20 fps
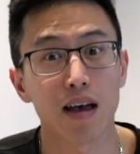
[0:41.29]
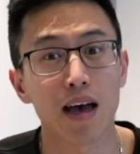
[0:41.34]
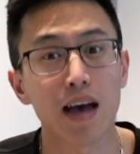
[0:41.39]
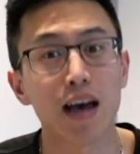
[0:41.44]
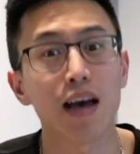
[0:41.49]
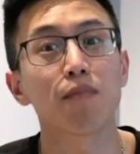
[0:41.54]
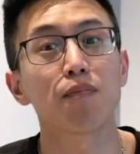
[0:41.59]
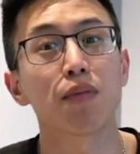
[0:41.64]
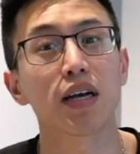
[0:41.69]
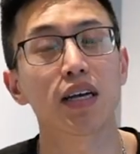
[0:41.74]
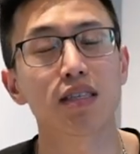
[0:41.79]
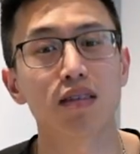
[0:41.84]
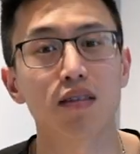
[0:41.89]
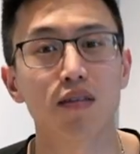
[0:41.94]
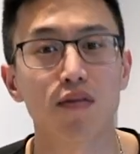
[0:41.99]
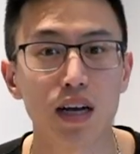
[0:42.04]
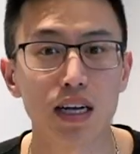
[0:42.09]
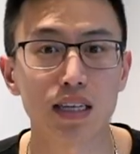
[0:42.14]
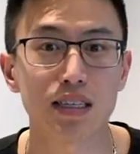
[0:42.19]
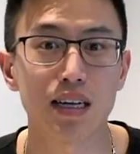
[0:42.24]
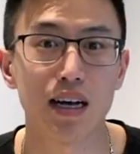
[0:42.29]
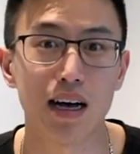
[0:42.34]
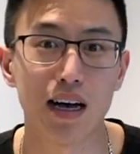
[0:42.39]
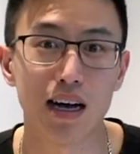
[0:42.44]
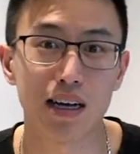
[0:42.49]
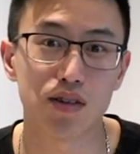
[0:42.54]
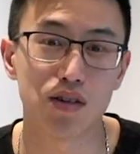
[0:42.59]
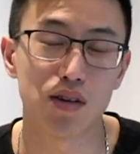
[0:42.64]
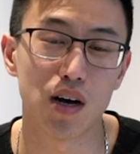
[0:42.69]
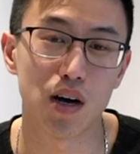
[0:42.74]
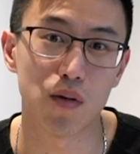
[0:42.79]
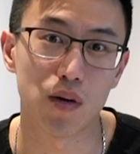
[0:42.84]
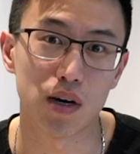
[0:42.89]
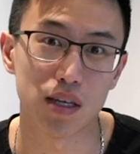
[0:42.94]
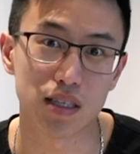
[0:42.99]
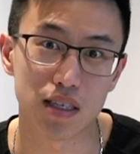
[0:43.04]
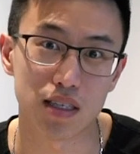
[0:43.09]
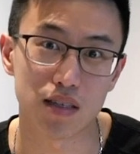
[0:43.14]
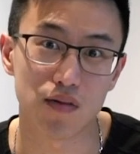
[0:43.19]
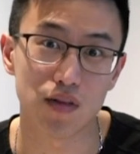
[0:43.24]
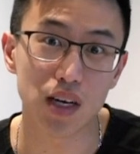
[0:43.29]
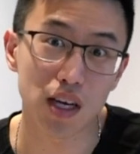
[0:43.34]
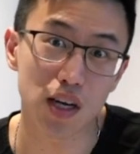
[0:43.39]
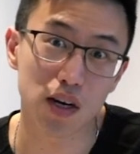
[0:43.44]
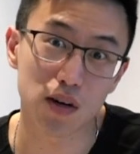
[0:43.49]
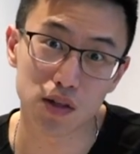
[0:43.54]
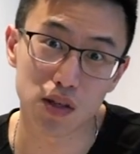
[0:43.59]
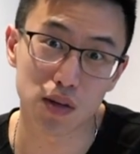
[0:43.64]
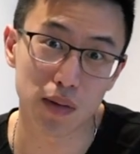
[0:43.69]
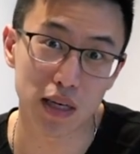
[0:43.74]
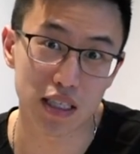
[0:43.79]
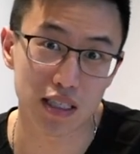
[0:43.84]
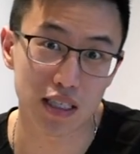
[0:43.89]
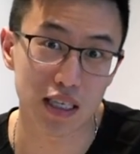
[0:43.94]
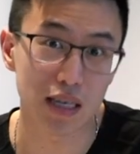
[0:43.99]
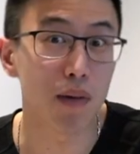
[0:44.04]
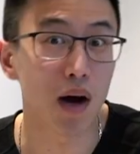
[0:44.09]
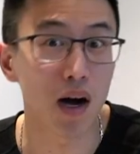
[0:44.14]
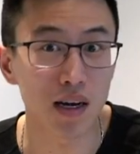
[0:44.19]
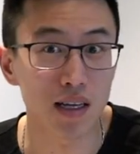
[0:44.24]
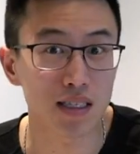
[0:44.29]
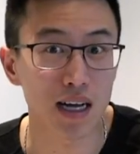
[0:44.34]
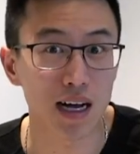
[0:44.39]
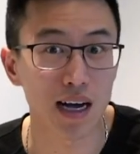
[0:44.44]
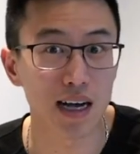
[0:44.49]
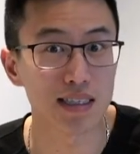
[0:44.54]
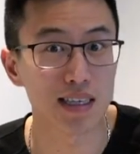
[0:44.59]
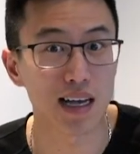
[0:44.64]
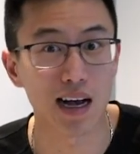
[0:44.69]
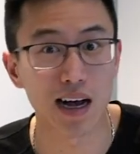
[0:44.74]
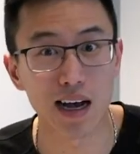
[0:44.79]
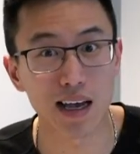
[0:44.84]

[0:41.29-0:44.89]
And because of the fact that I do not want this video to be demonetized,